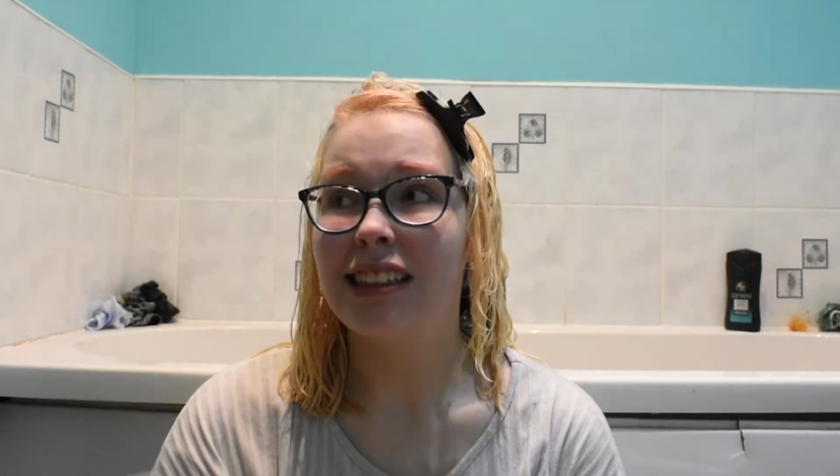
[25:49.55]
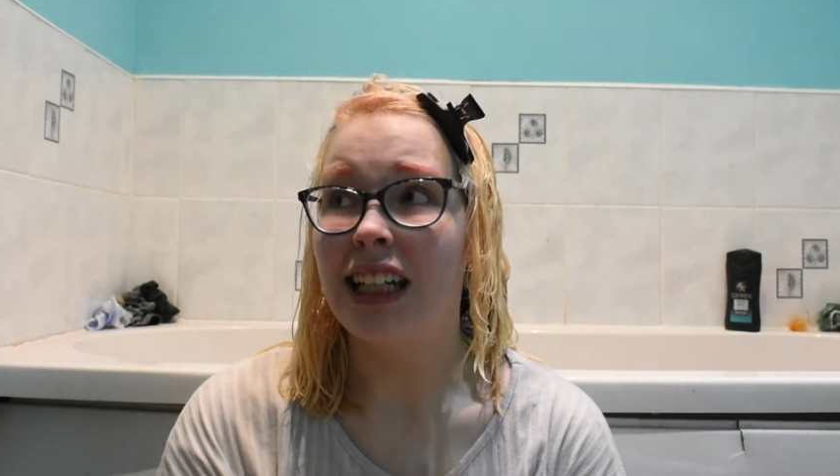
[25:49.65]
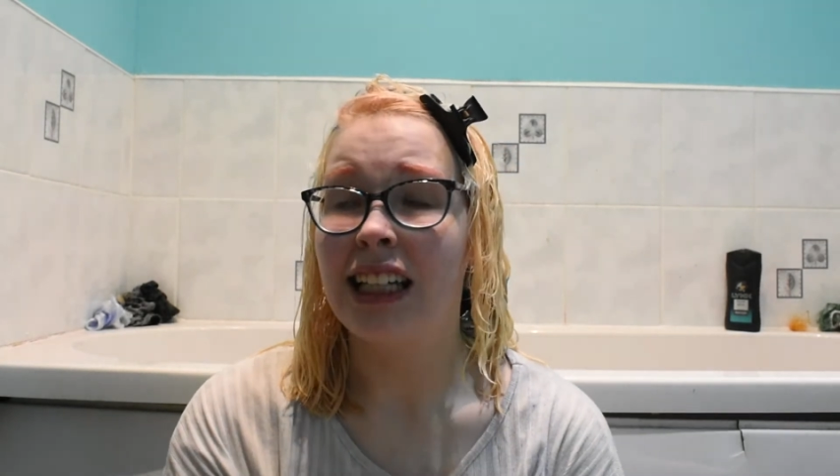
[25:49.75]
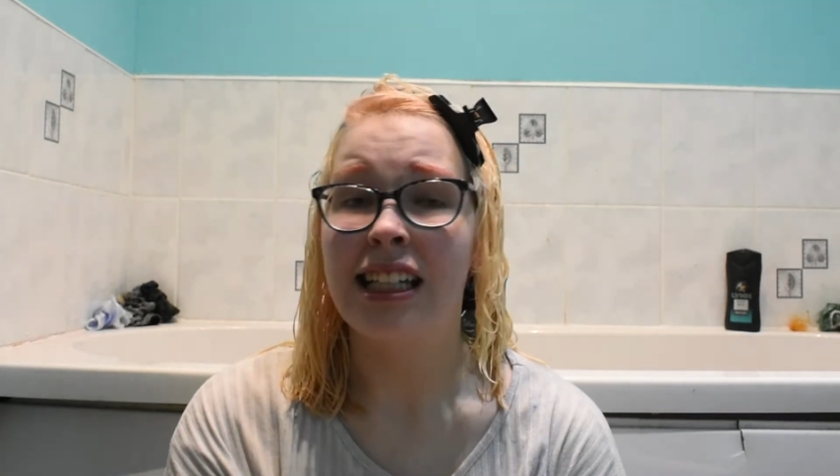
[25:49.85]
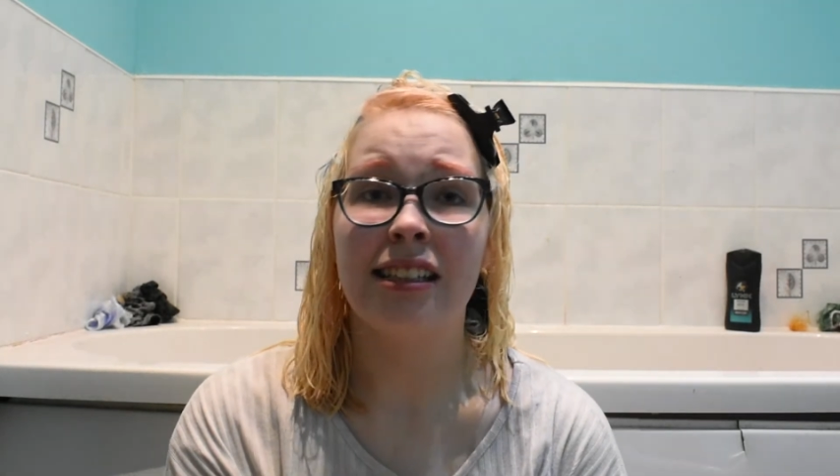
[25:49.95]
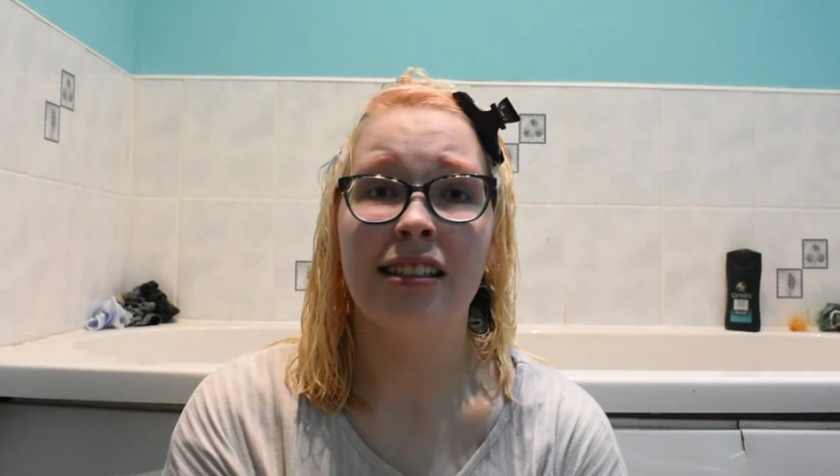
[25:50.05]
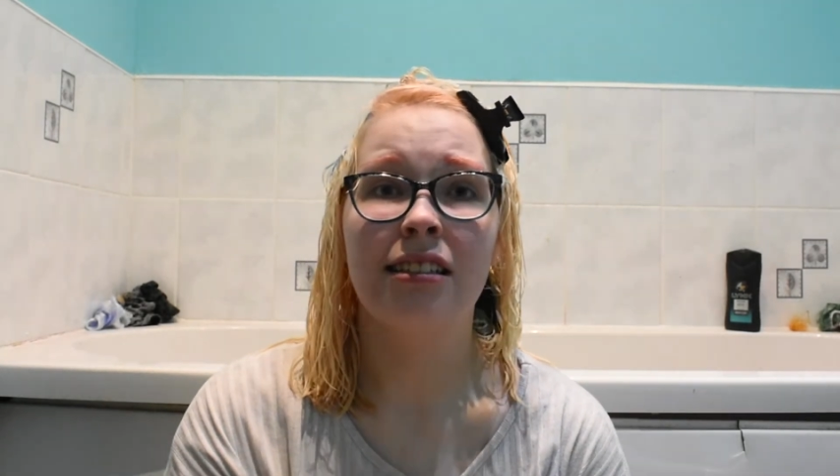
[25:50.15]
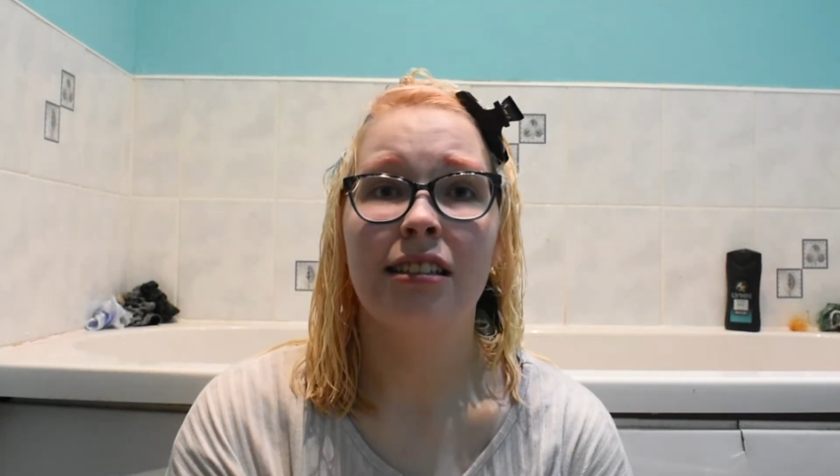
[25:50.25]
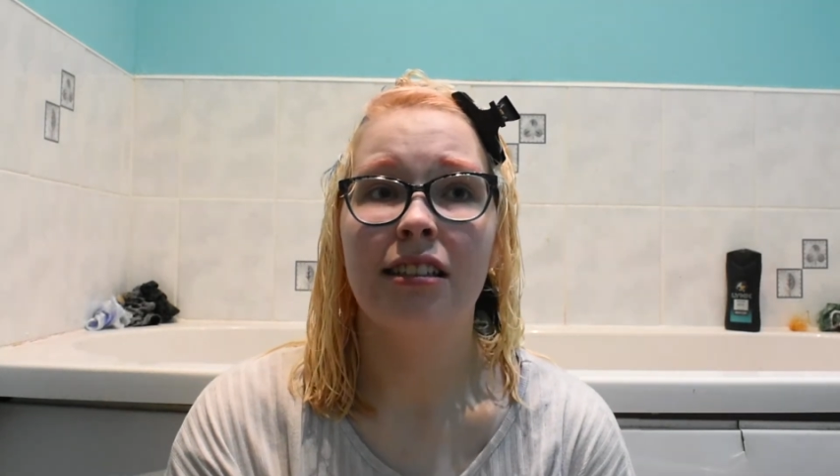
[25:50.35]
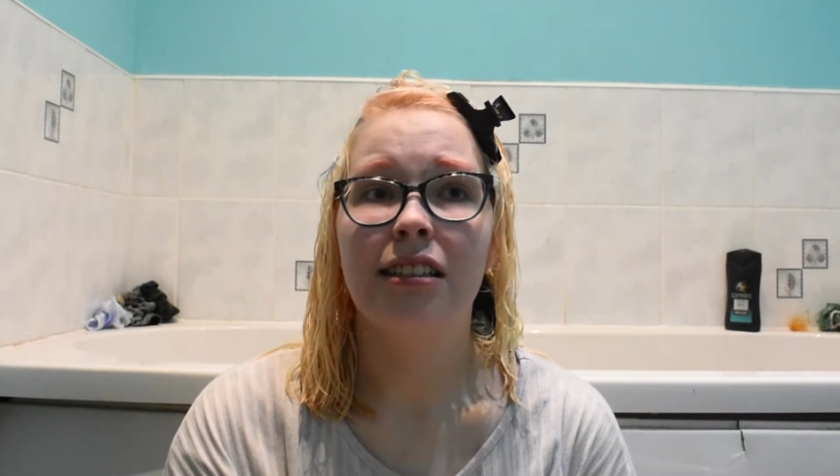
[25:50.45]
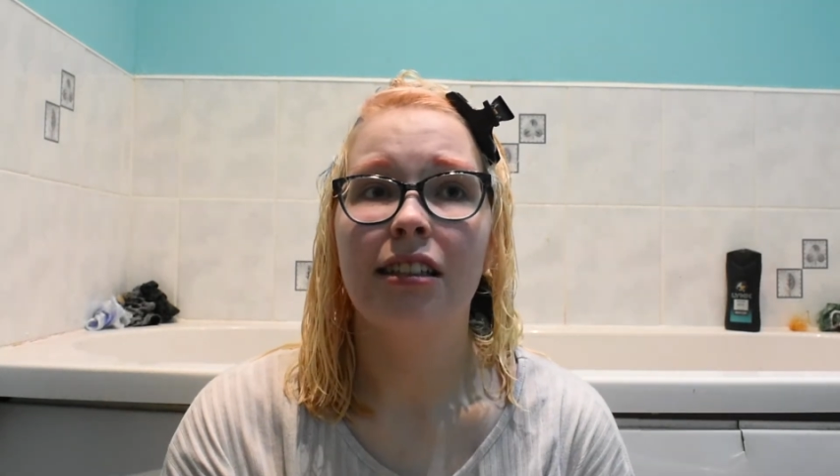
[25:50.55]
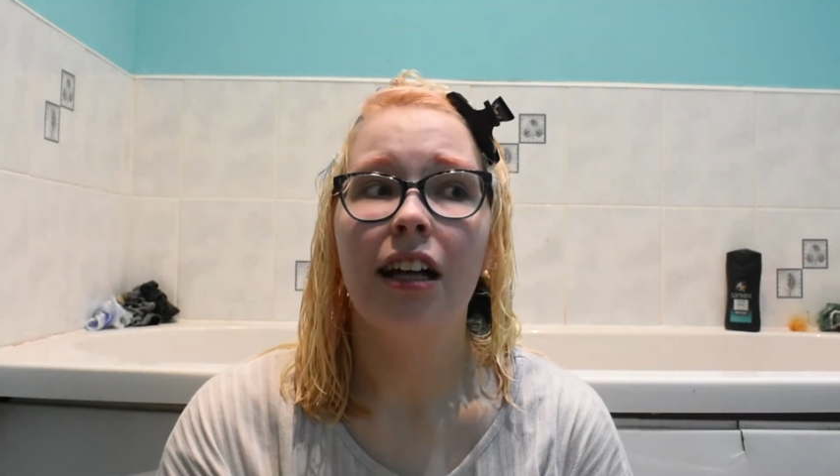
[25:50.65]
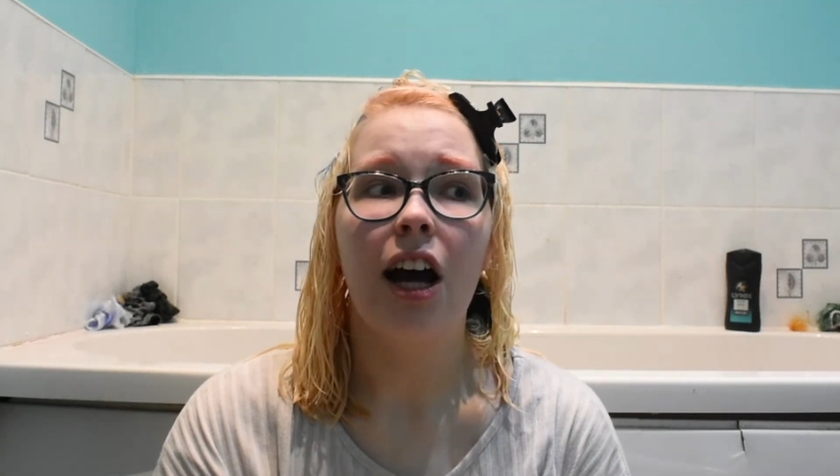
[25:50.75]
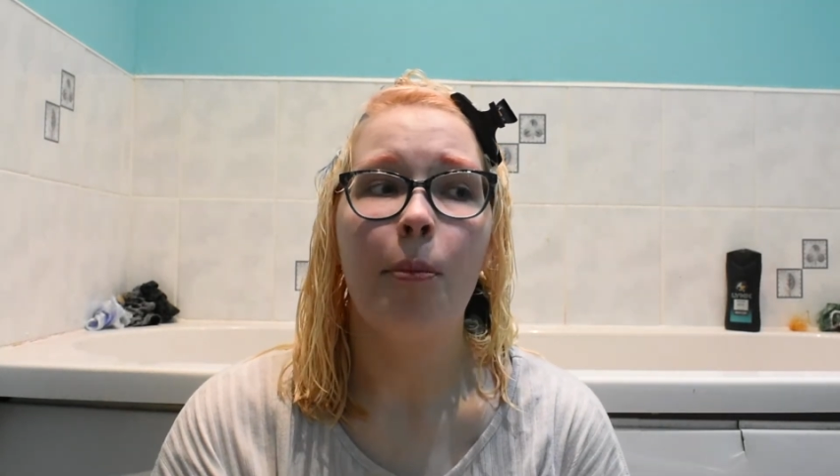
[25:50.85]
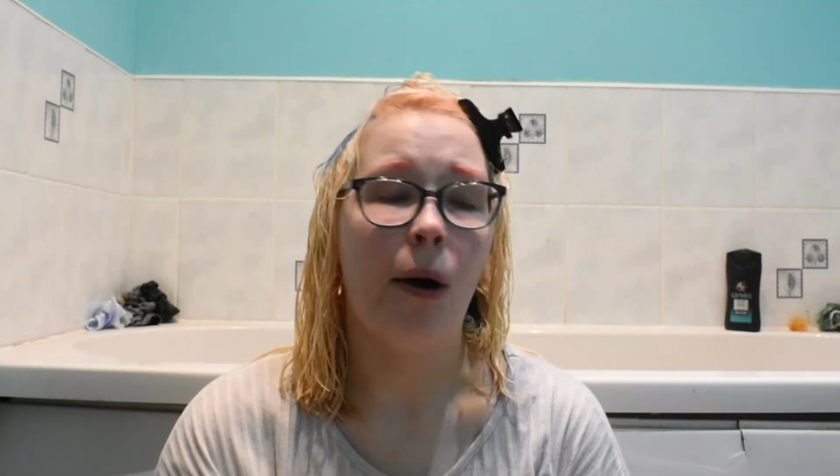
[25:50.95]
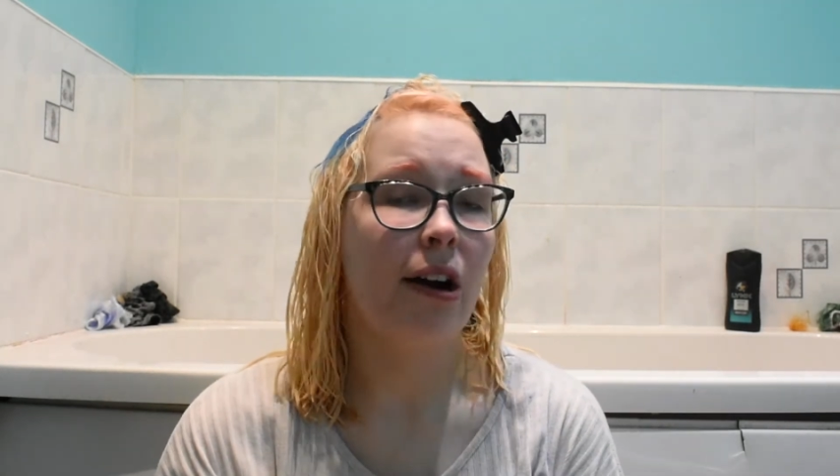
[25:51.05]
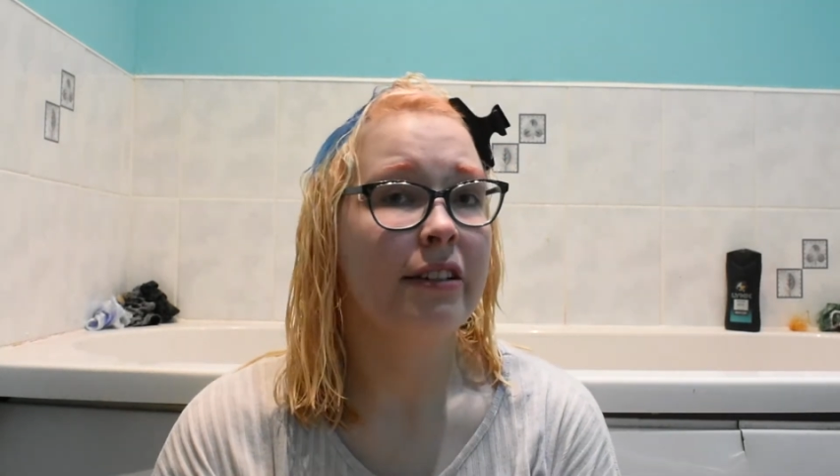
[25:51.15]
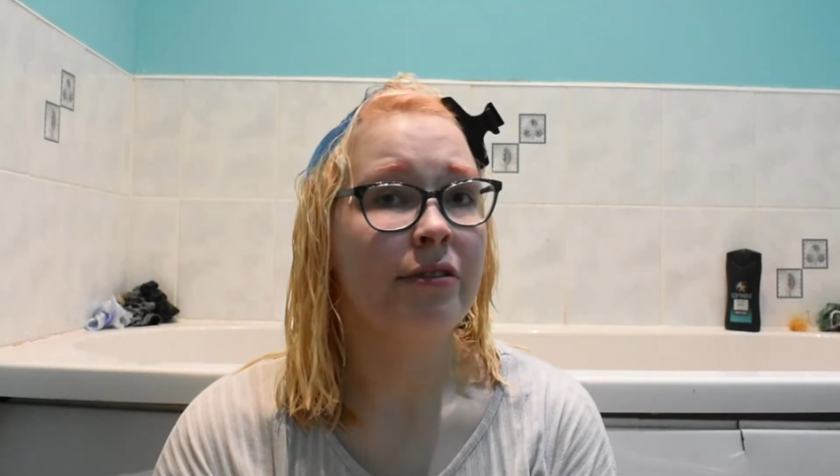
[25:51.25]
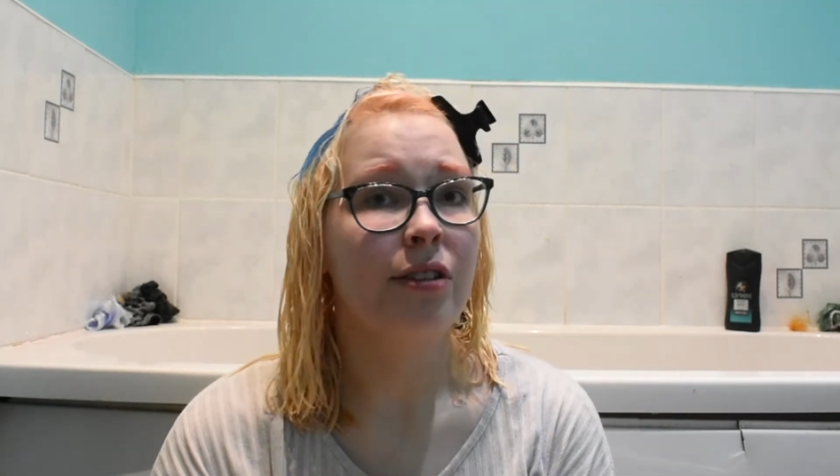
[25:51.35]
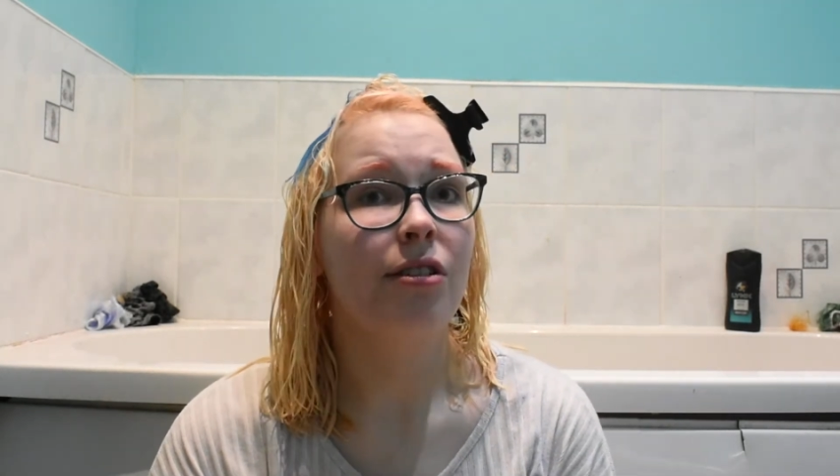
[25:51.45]
It is a
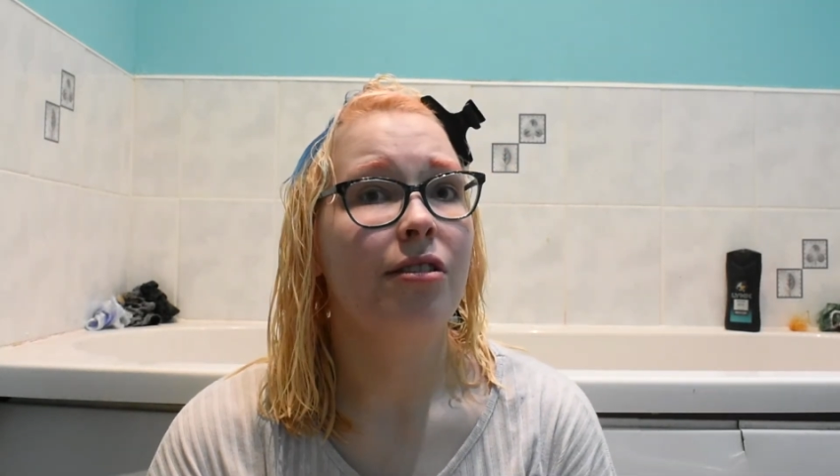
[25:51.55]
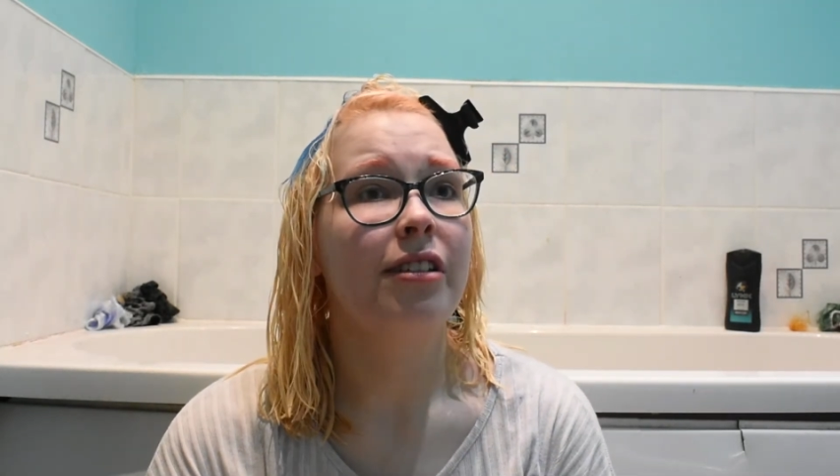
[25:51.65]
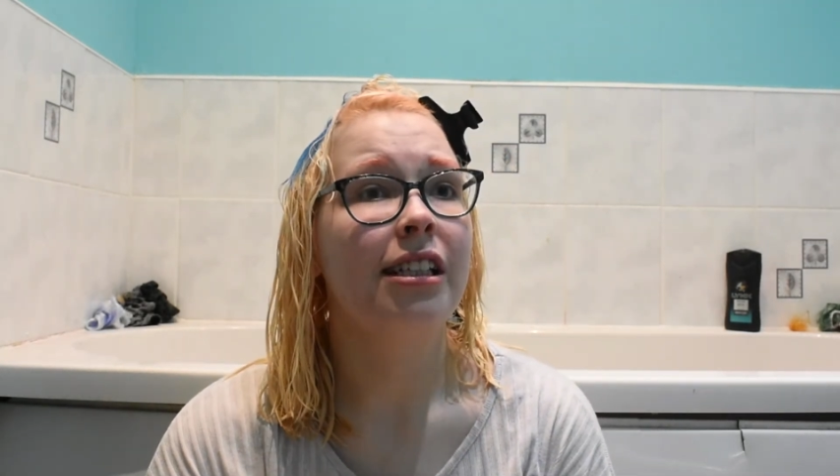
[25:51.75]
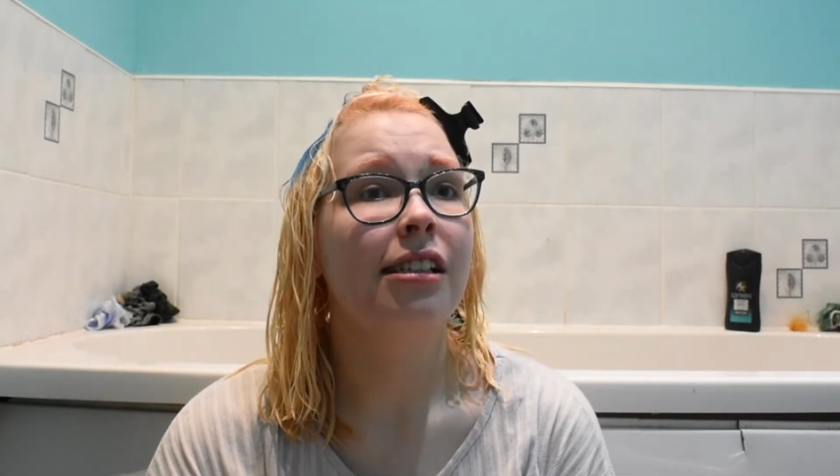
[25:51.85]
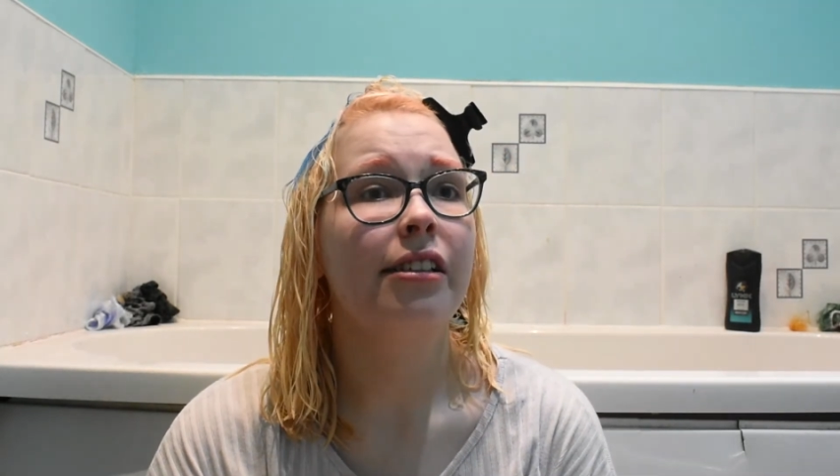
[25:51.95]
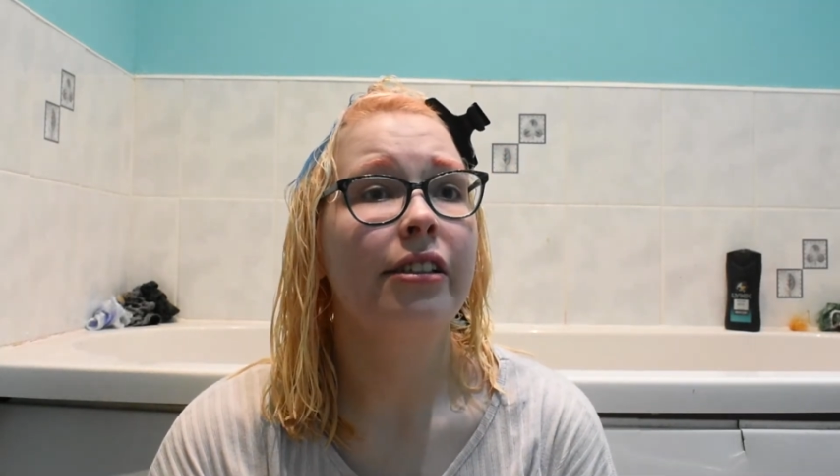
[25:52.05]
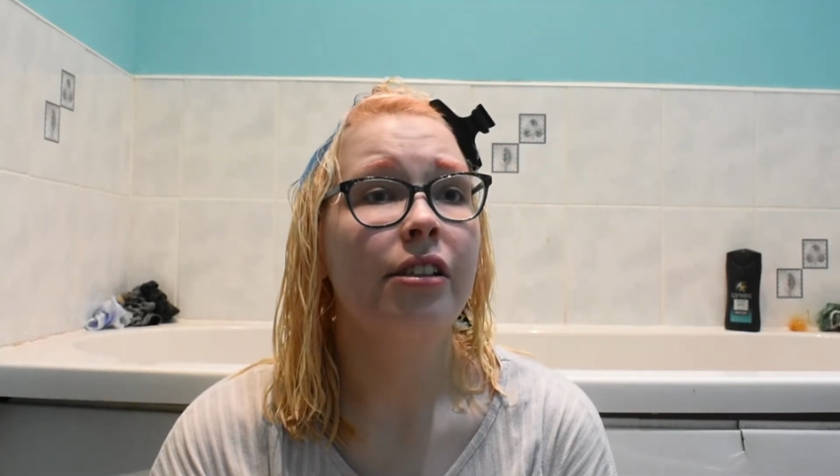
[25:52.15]
part of you that